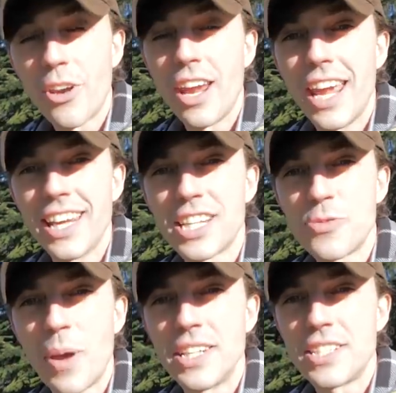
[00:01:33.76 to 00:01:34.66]
great
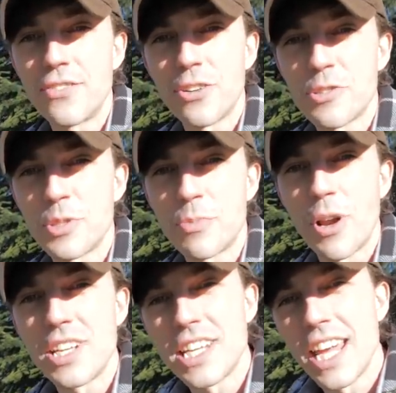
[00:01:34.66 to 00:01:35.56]
inexpensive Christmas
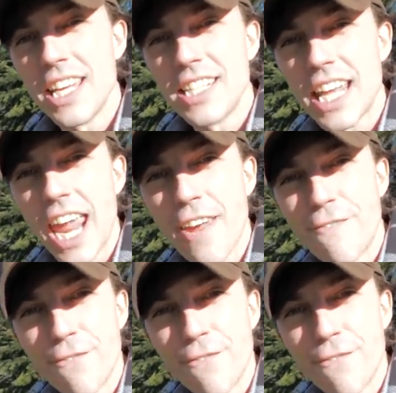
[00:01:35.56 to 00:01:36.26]
present is a